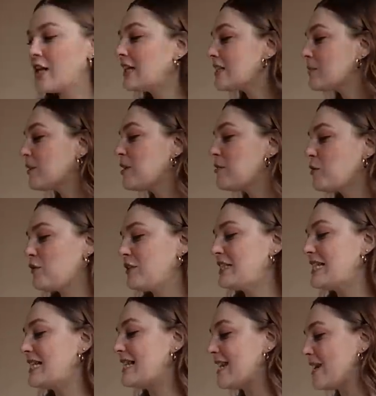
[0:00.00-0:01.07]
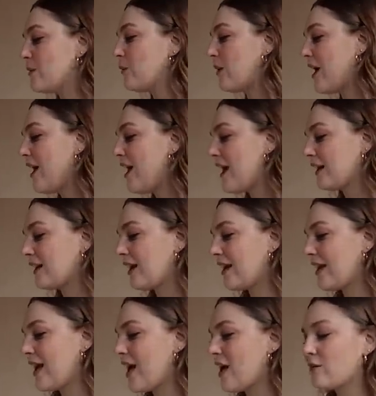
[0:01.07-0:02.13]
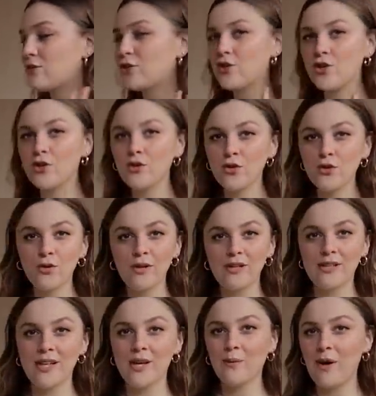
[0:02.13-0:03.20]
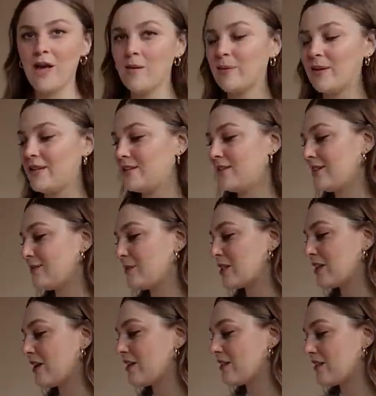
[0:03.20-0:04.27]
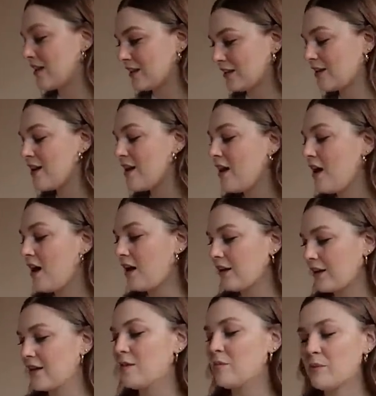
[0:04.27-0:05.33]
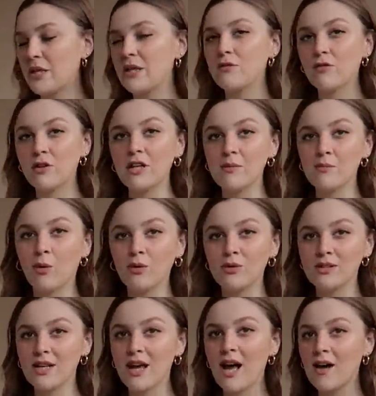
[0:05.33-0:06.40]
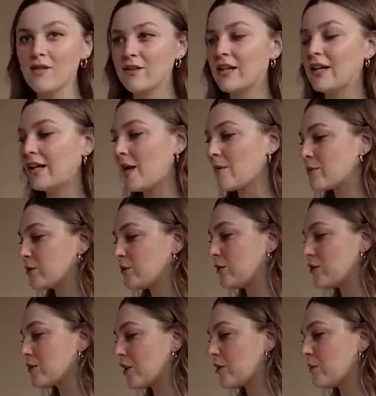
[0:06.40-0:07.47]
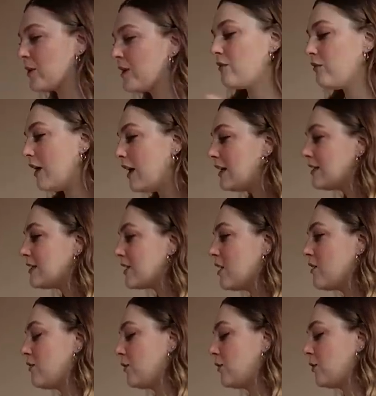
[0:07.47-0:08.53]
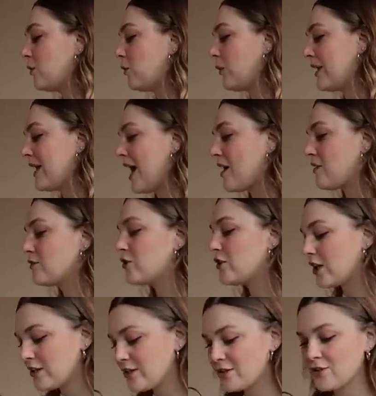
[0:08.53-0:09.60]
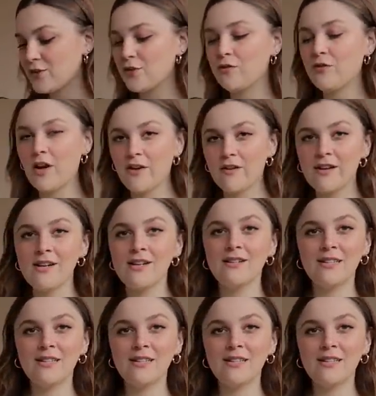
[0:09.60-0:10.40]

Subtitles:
next I'm gonna move into knitwear, and I have two knitwear pieces which I think are gonna be really important to have in a capsule wardrobe. First of all, we have just your very